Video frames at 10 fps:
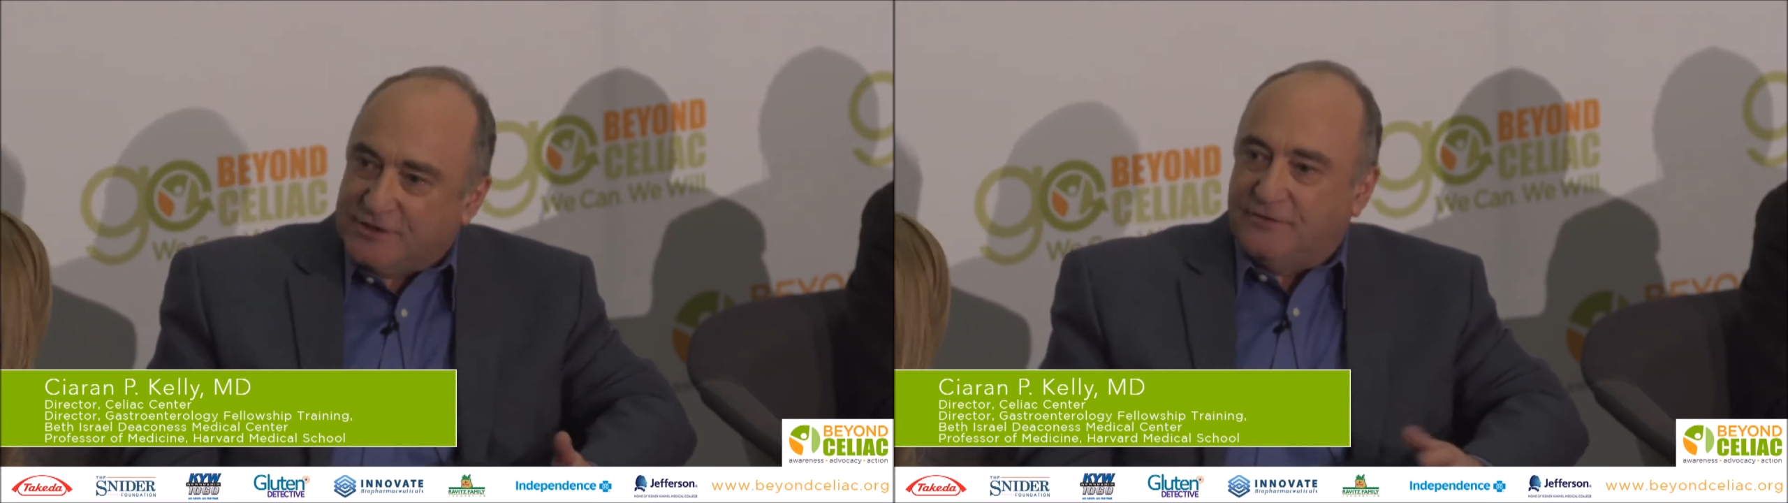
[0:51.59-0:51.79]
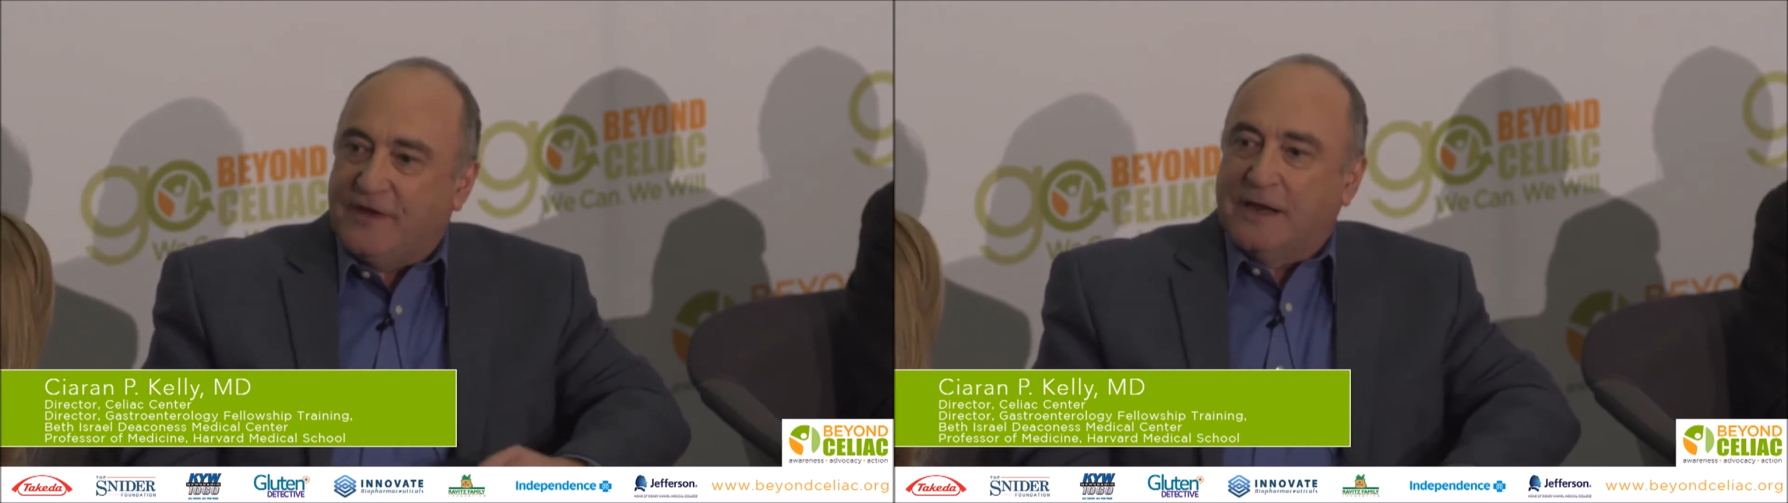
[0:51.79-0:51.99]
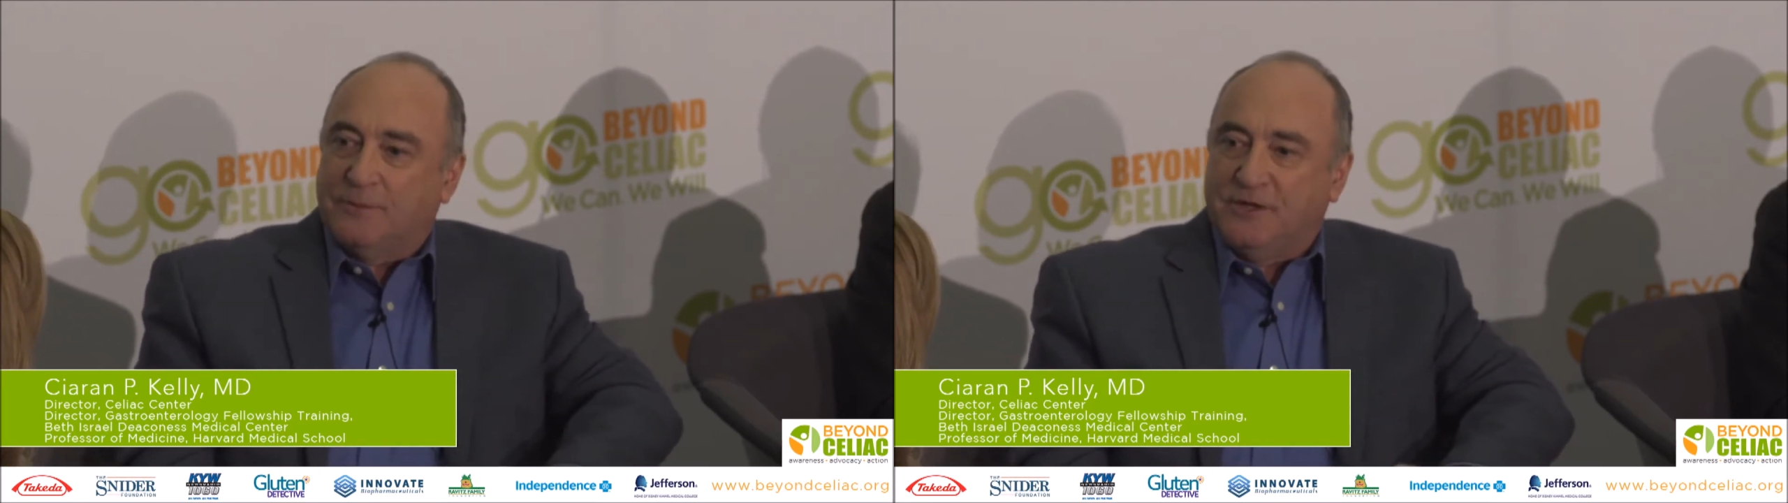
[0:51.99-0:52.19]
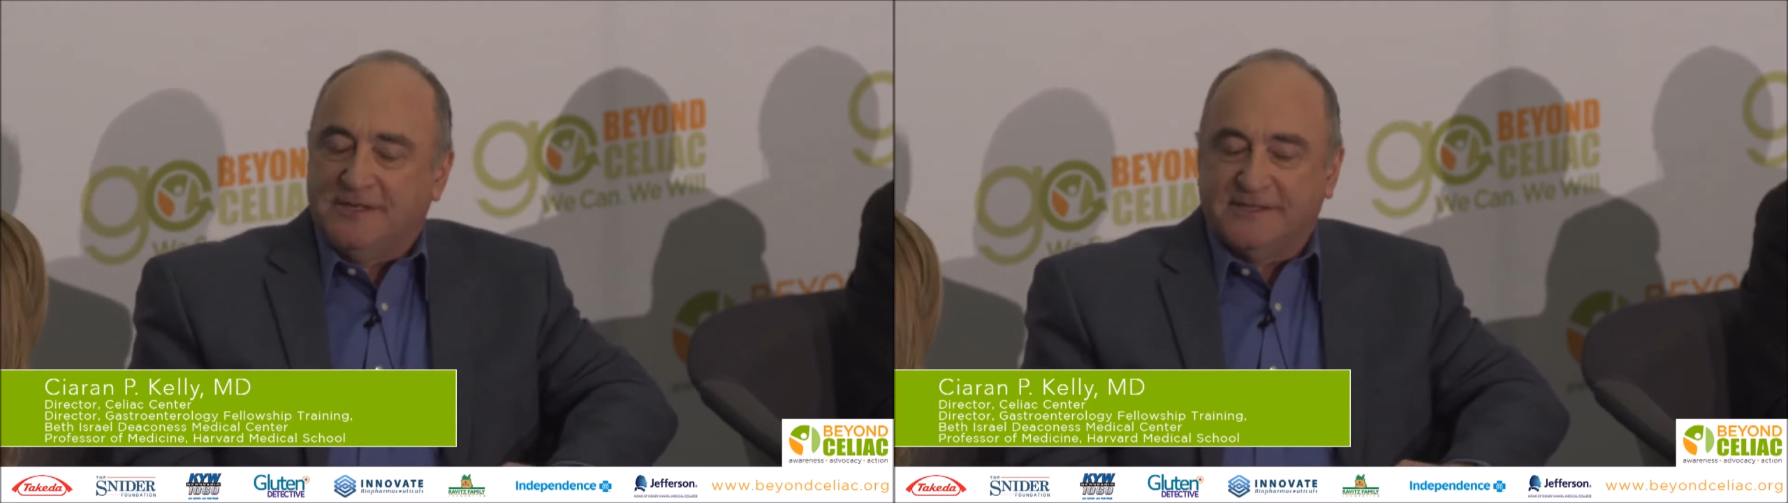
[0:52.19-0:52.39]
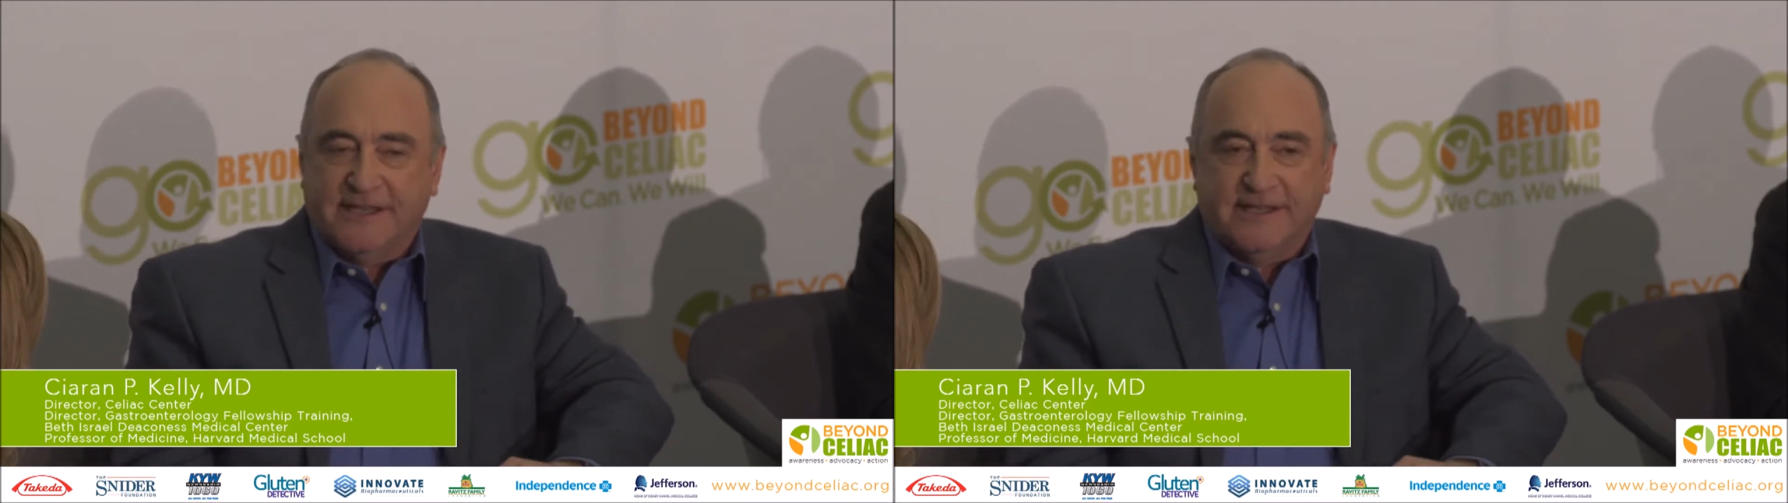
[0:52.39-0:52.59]
develop the
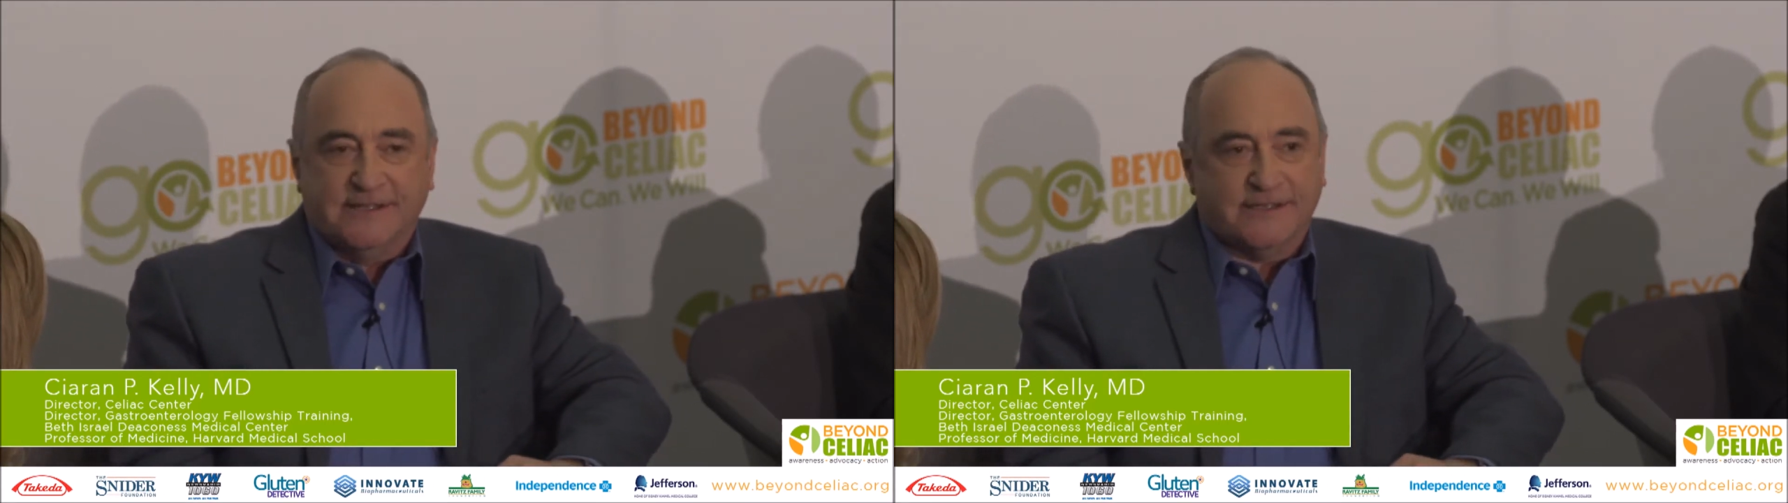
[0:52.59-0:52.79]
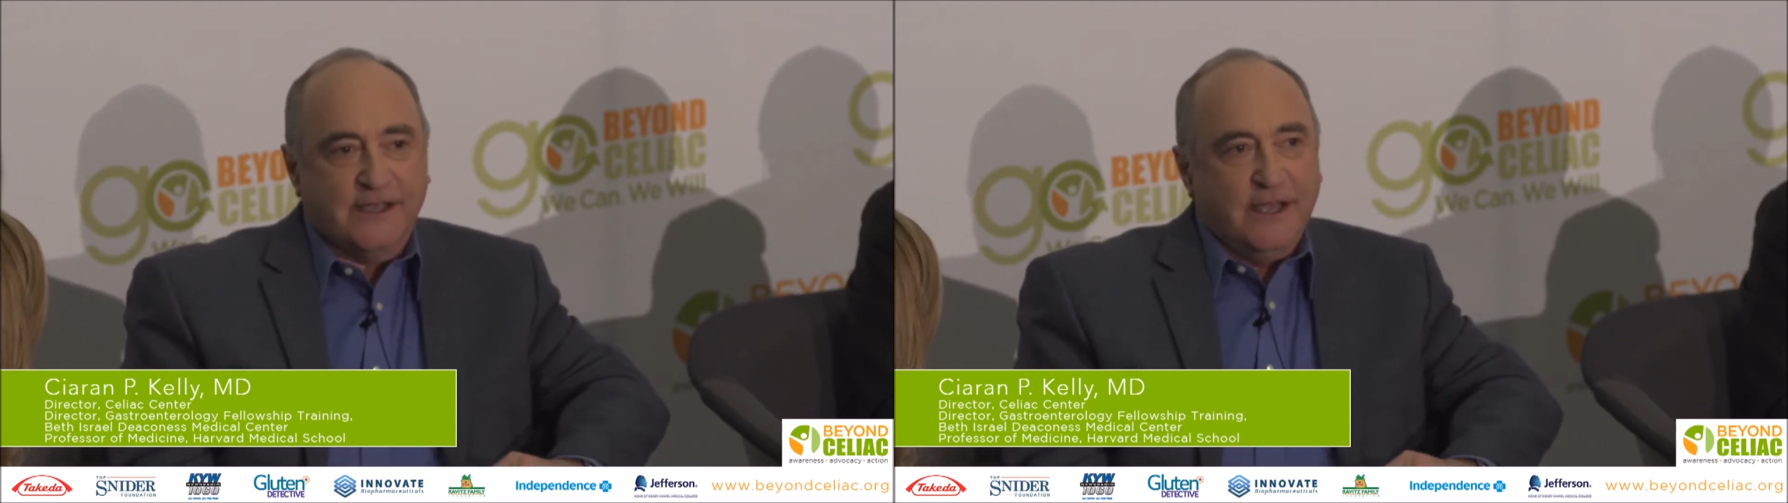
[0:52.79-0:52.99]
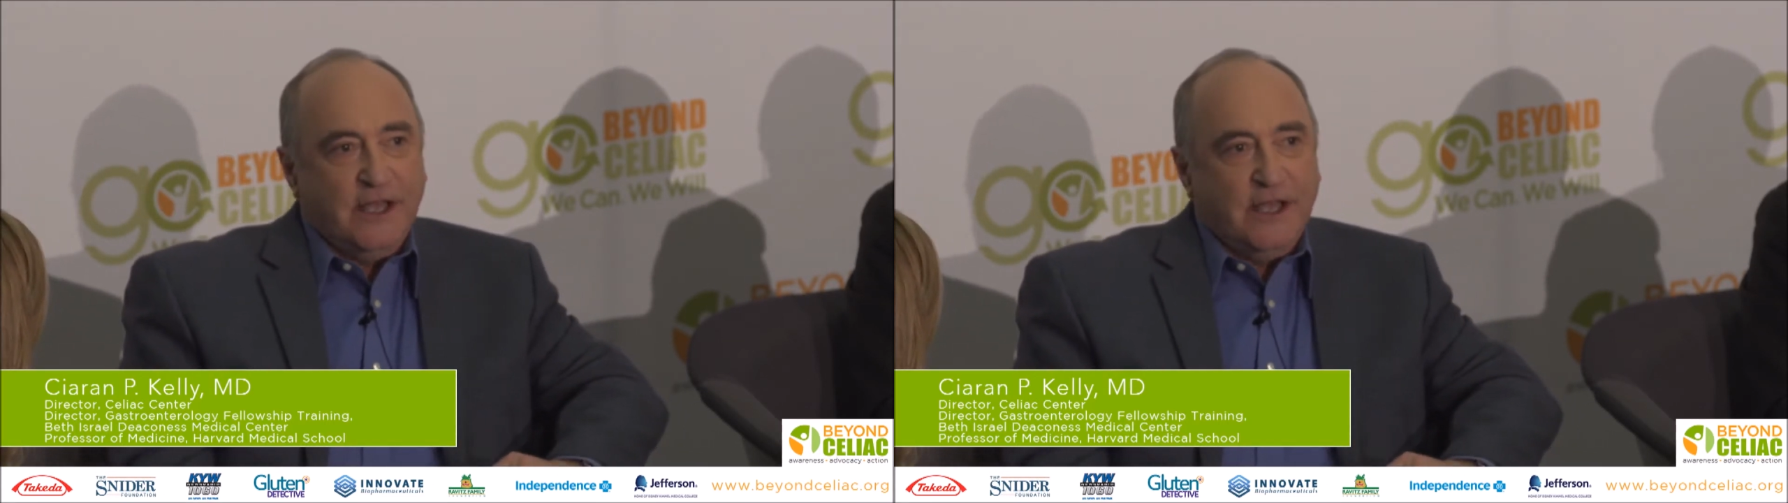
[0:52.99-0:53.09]
disease.